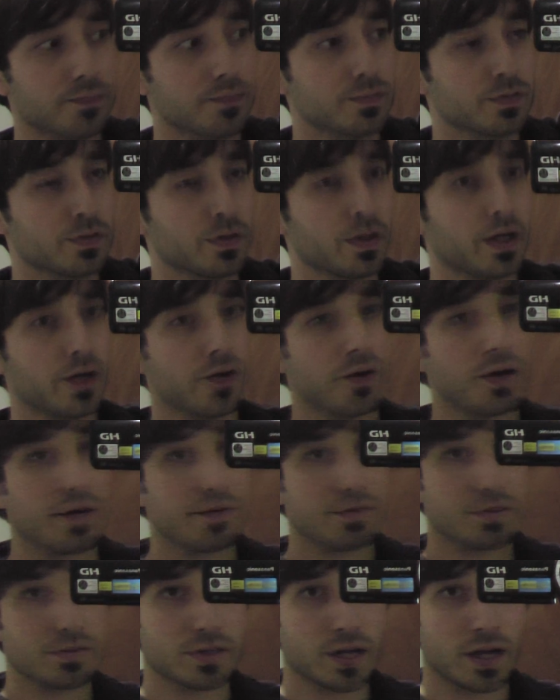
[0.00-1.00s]
so that I don't
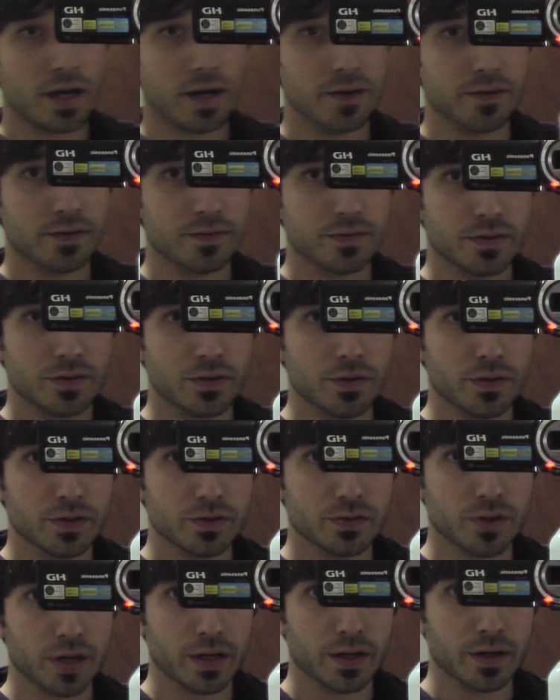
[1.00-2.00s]
have to see how I have to do
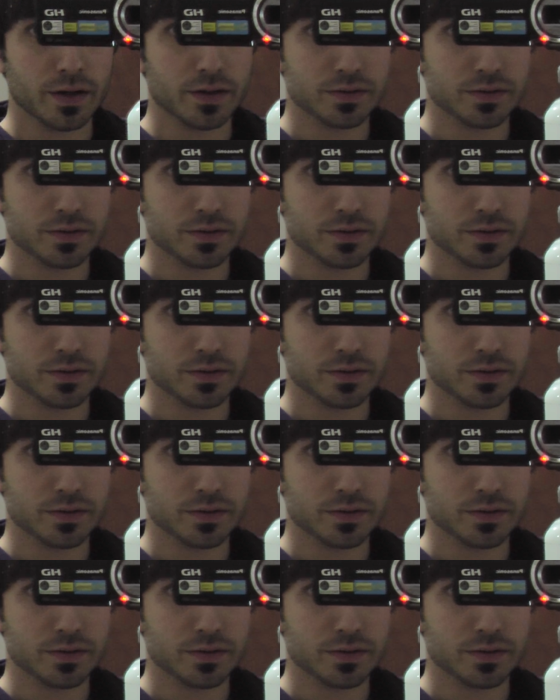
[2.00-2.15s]
this right here,